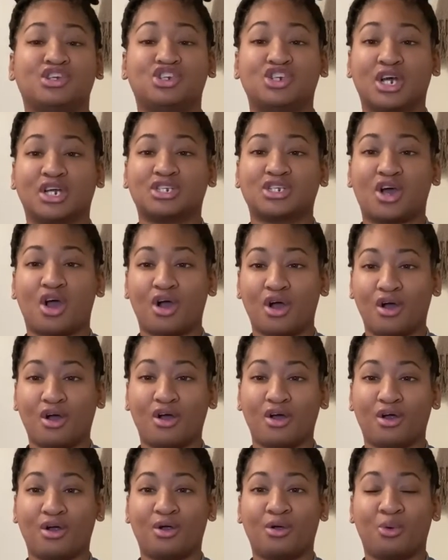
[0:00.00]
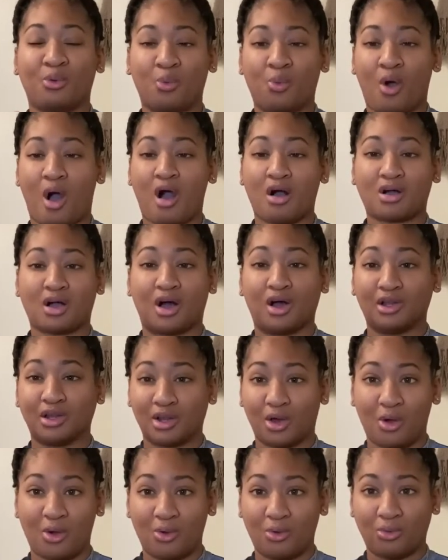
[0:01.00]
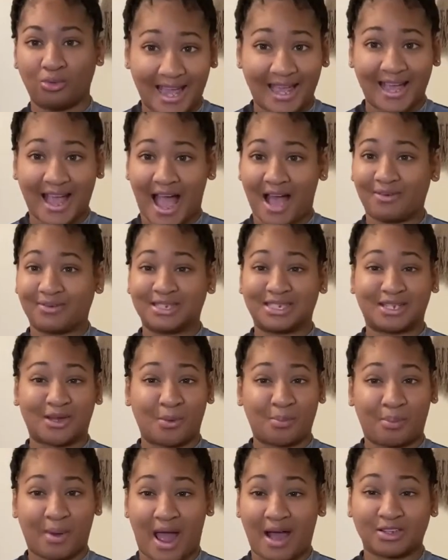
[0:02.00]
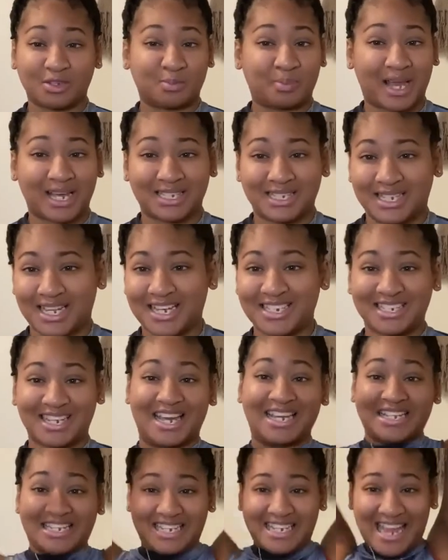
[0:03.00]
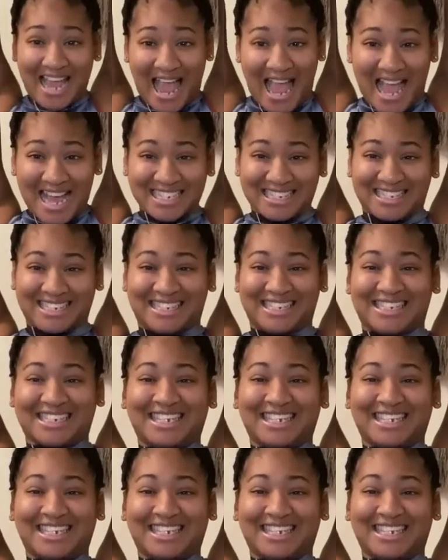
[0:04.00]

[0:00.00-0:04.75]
her walk alone. I was so proud. I was backstage like, yes,